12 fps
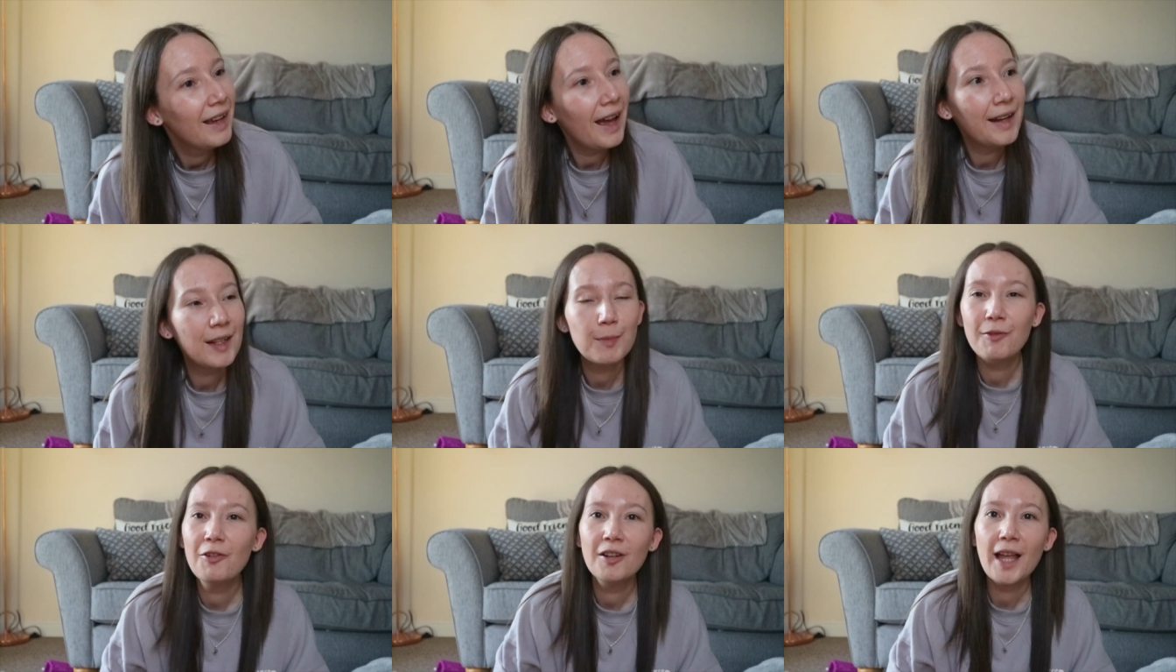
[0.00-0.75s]
And it's
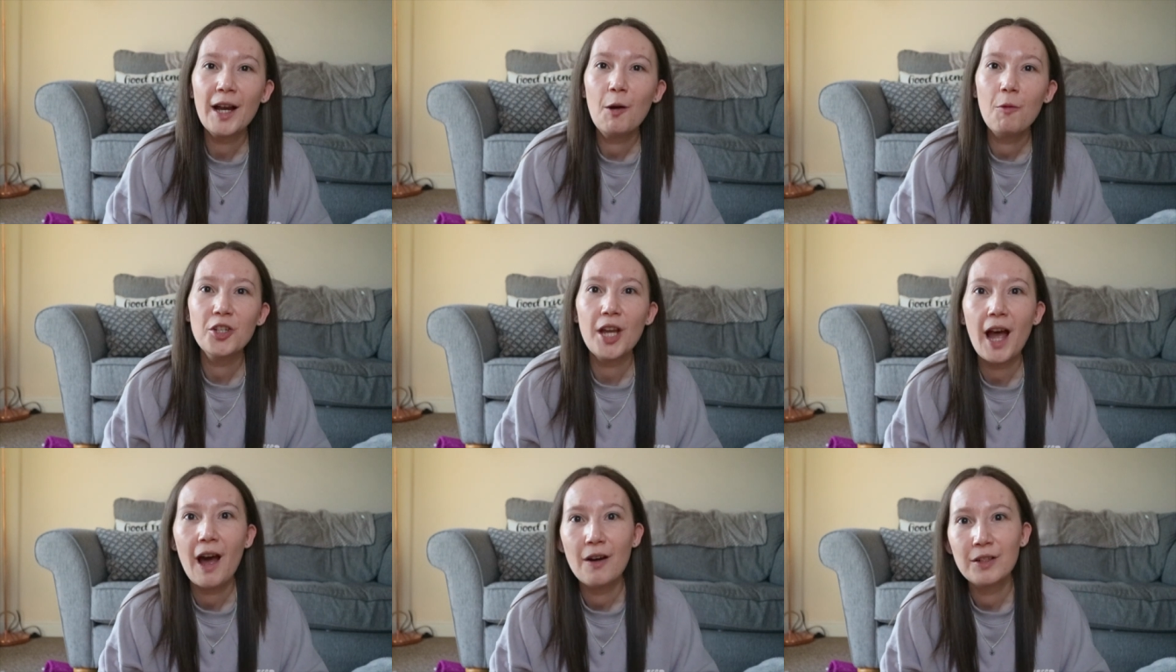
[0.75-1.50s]
before like I wash it
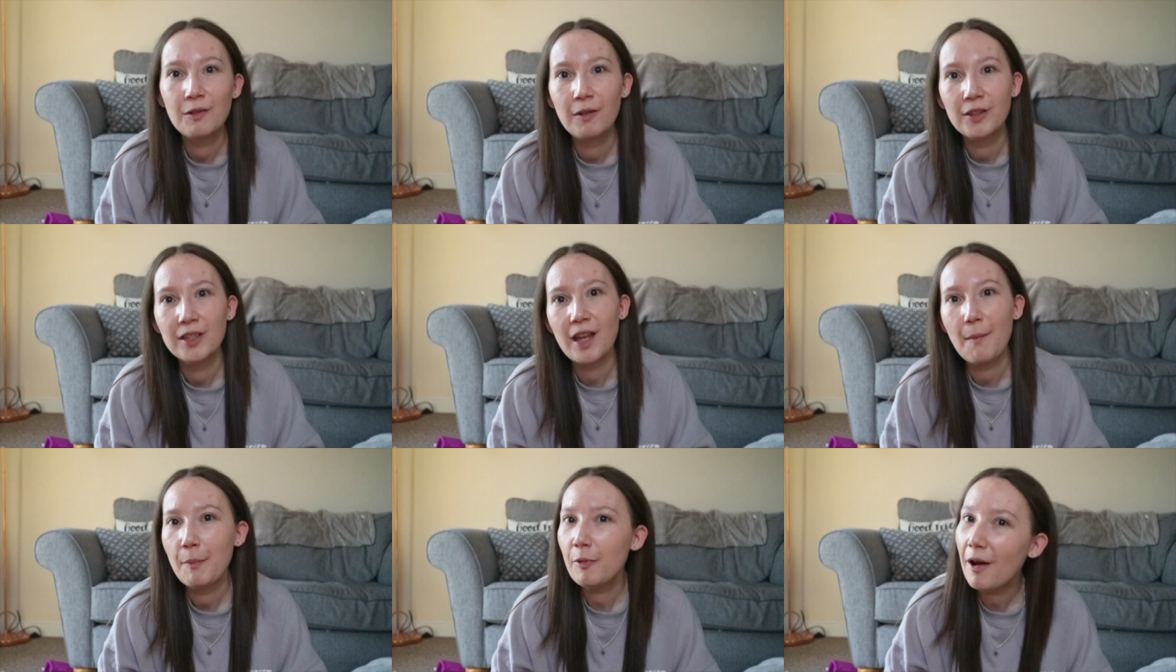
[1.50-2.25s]
out and I want to
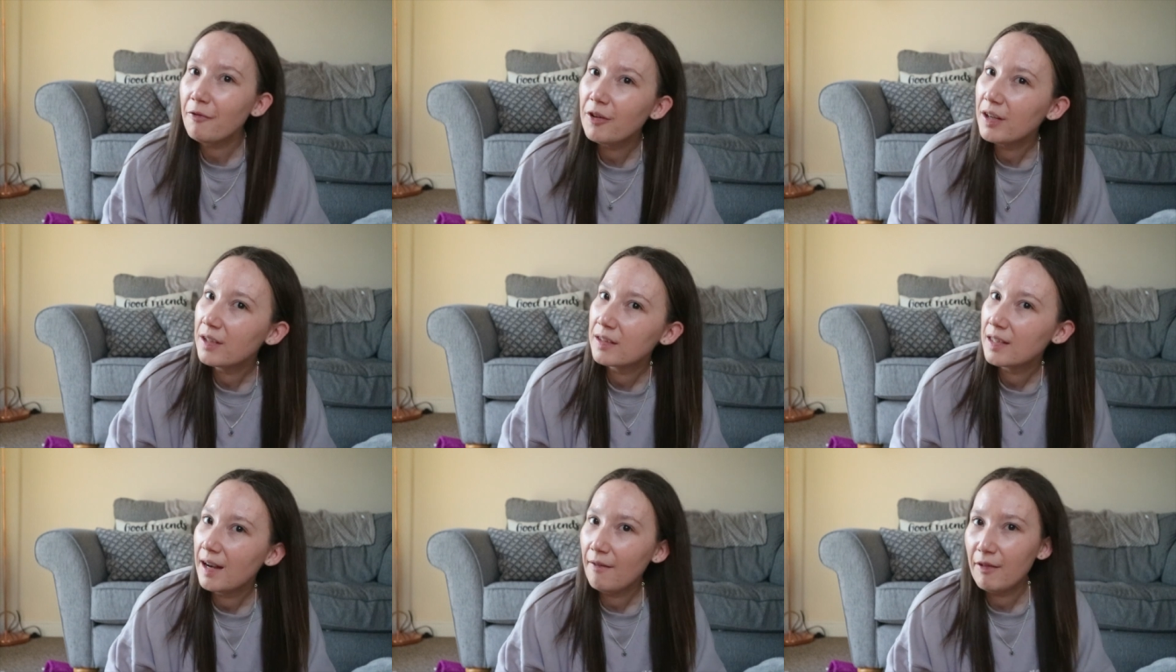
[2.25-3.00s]
get my
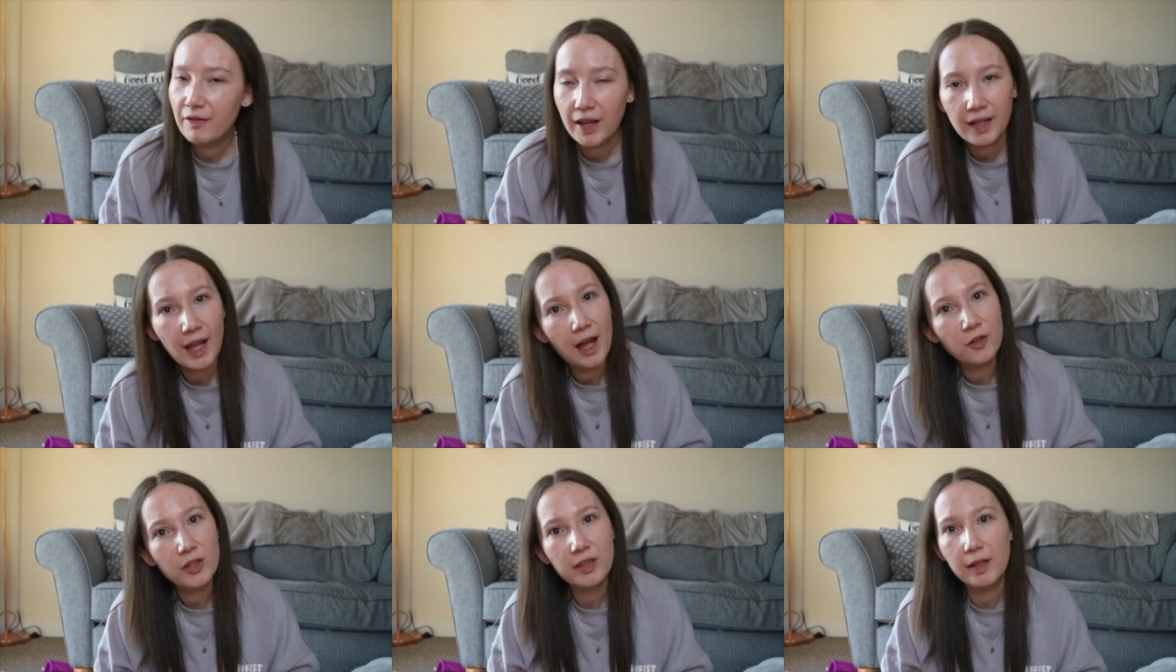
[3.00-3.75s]
breakfast and everything,
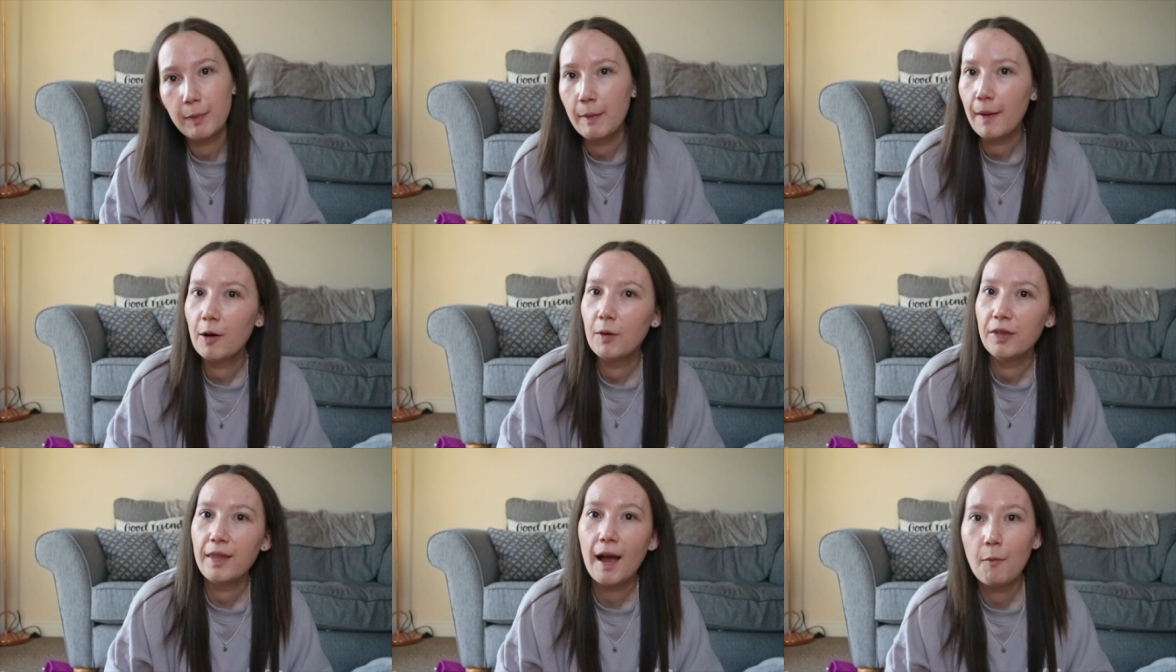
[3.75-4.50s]
I'll just clip it back
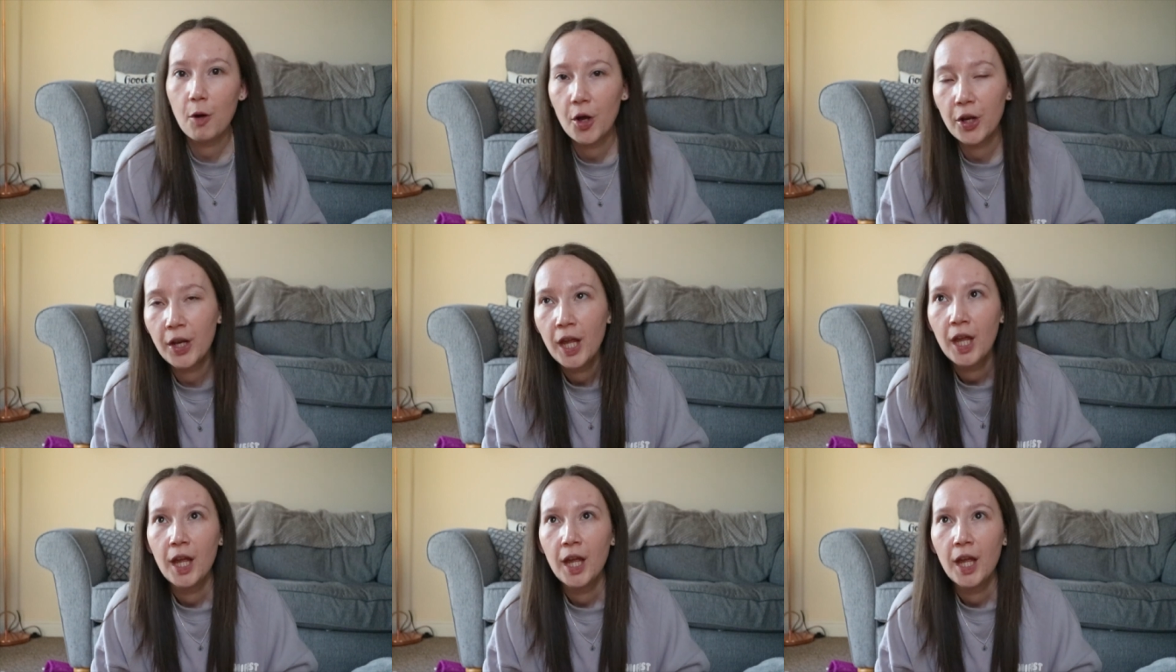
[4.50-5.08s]
with that one,